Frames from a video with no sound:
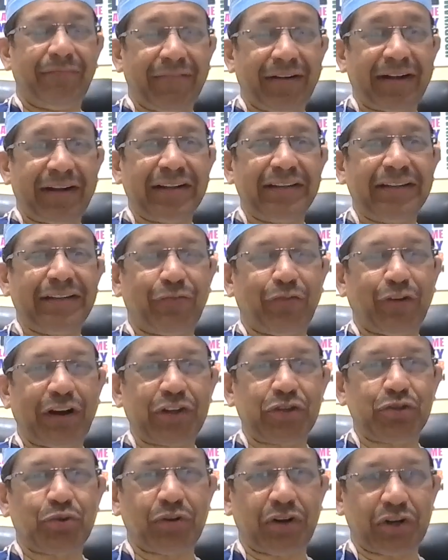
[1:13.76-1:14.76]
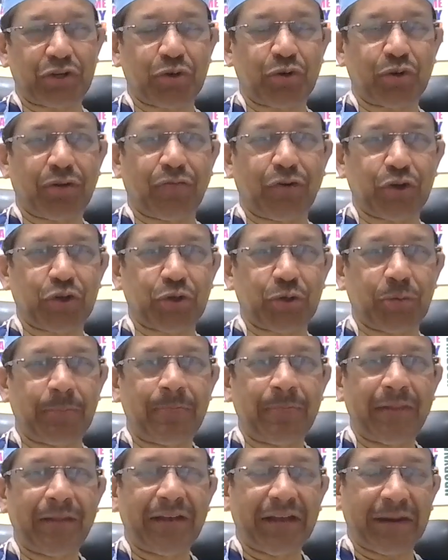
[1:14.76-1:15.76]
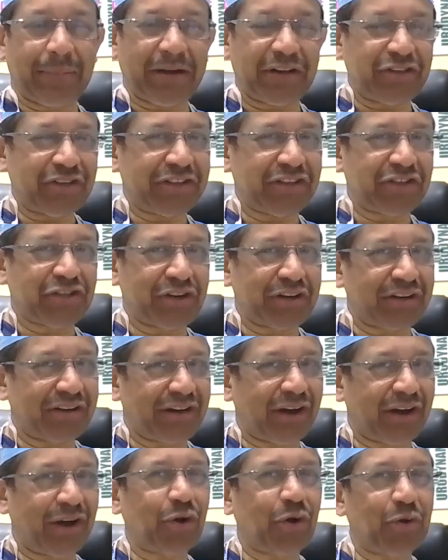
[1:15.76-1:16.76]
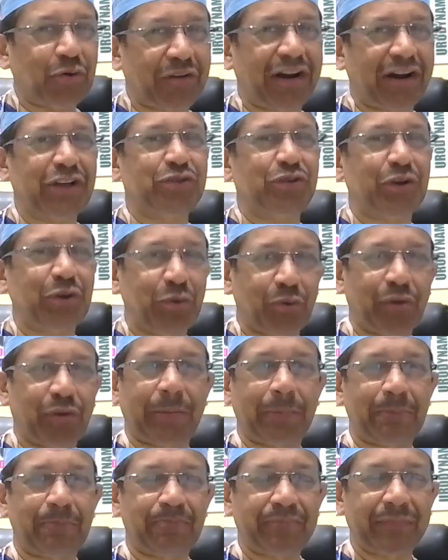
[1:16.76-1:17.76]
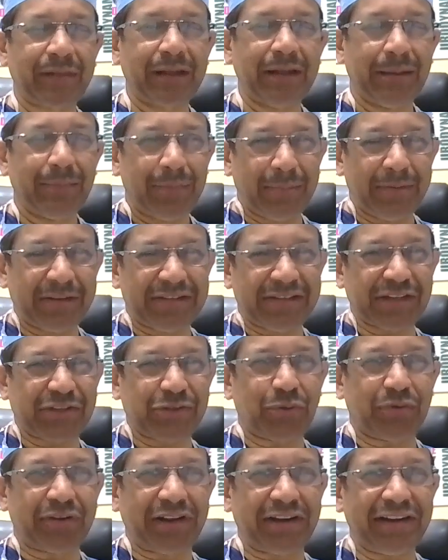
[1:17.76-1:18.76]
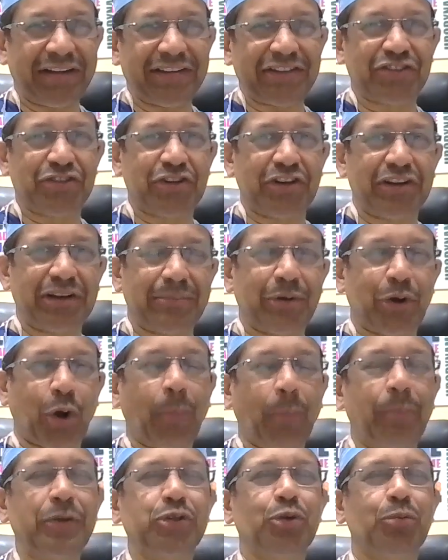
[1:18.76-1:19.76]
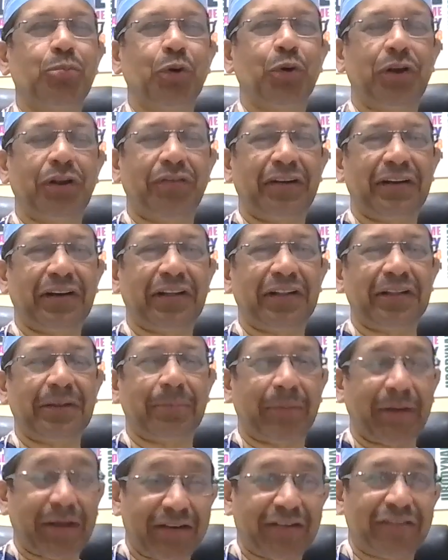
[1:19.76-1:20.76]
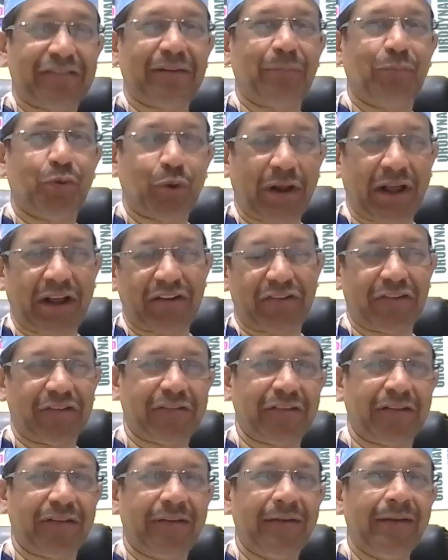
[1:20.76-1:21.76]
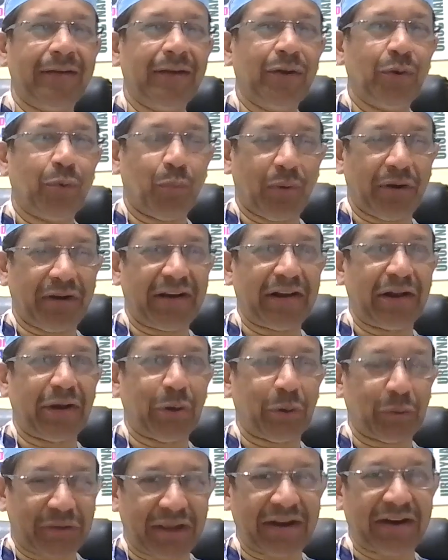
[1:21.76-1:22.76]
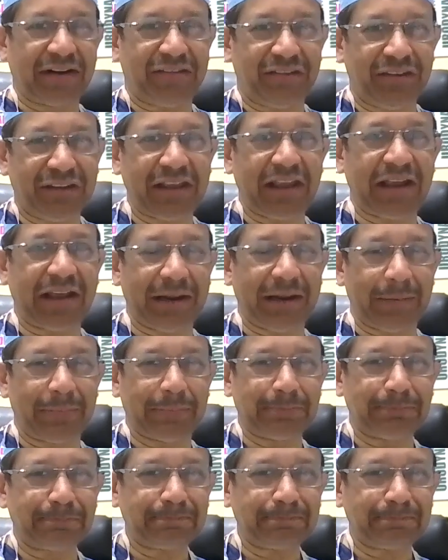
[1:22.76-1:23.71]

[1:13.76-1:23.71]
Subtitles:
wet and therefore has to rush to the washroom. And imagine these children are now gradually growing. Maybe 6 to 10 years, children may not be so motivated and the parents are more anxious and worried and looking and seeking help.